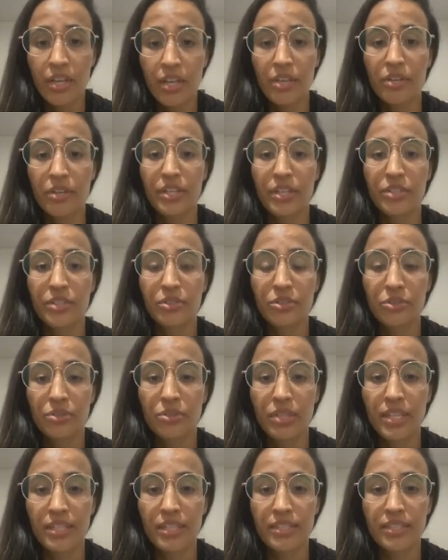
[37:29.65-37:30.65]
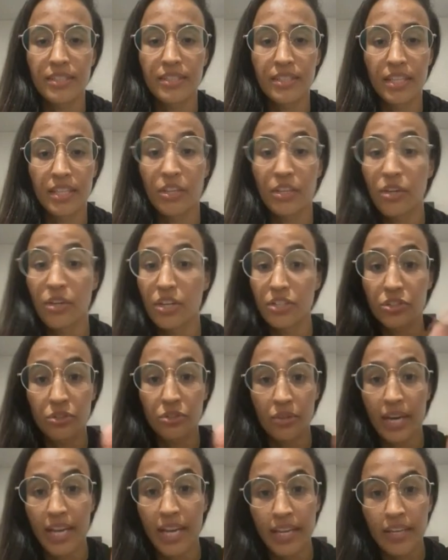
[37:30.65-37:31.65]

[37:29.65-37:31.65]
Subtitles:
You need to trust in your train.